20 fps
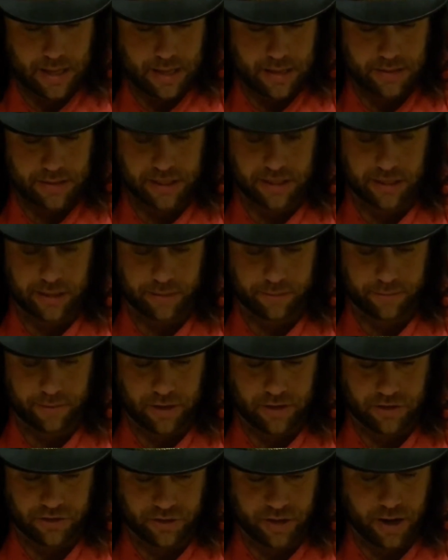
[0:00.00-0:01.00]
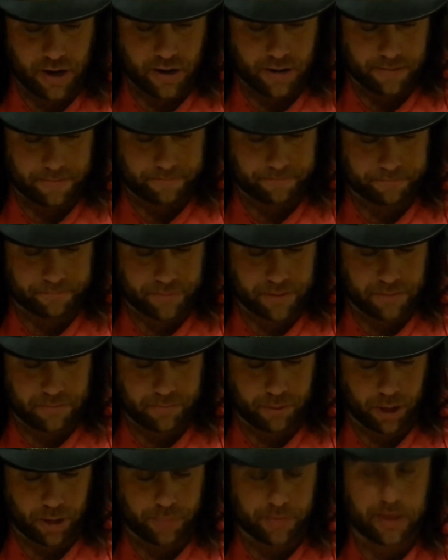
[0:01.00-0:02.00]
You need a fresh start.
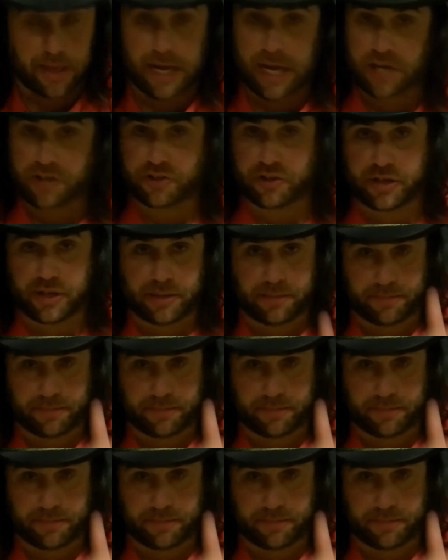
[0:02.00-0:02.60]
Bobby Lashley,